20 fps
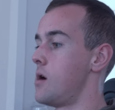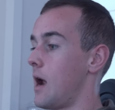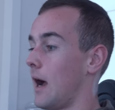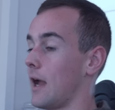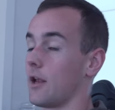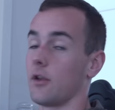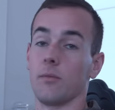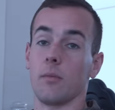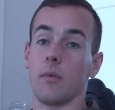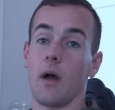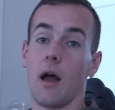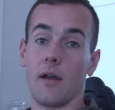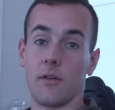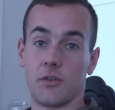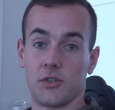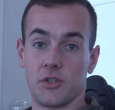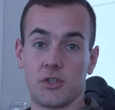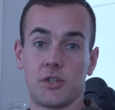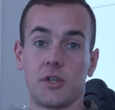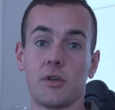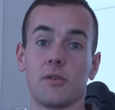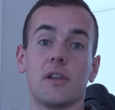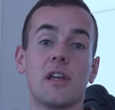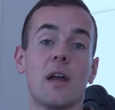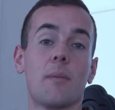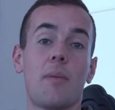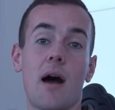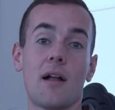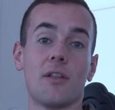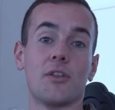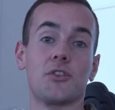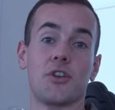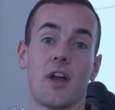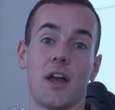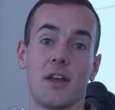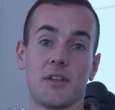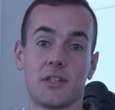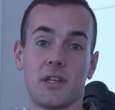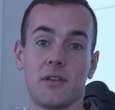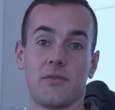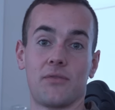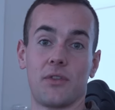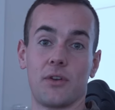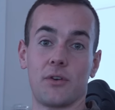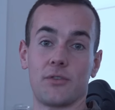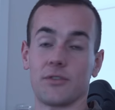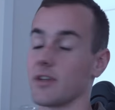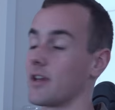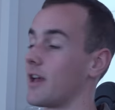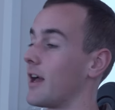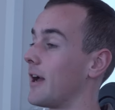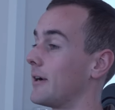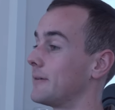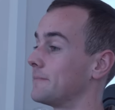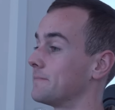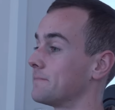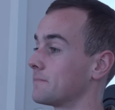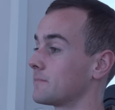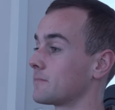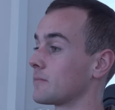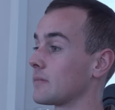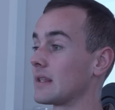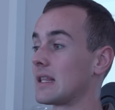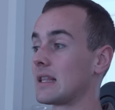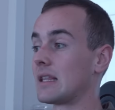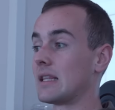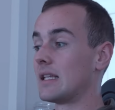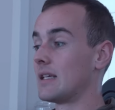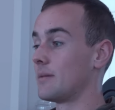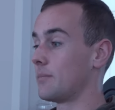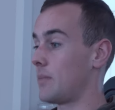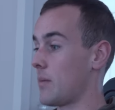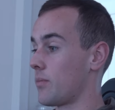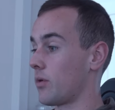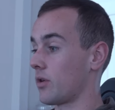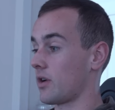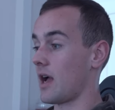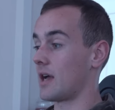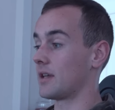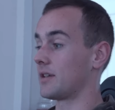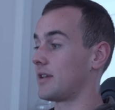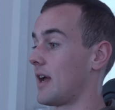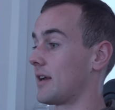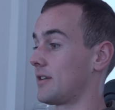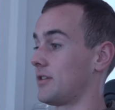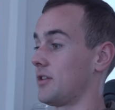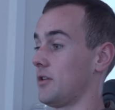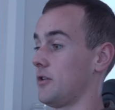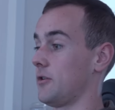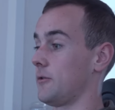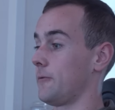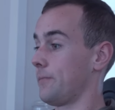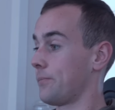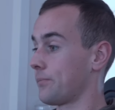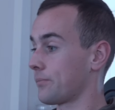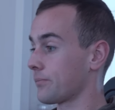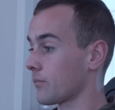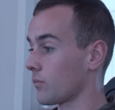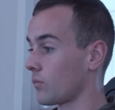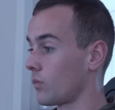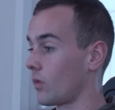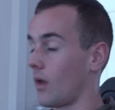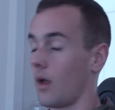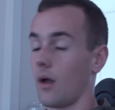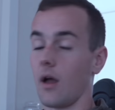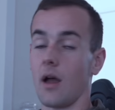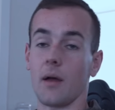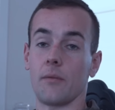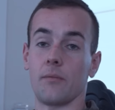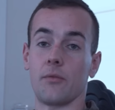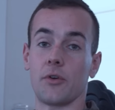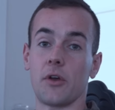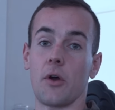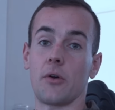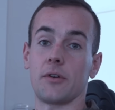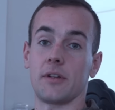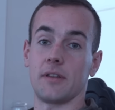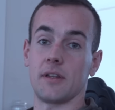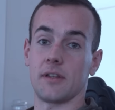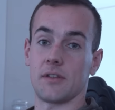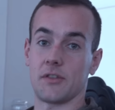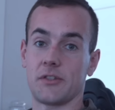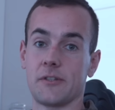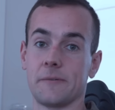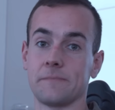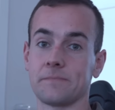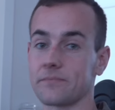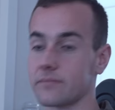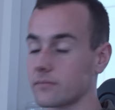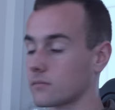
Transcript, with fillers: I, I sincerely apologize if there's um, people contacting you uh, regarding this.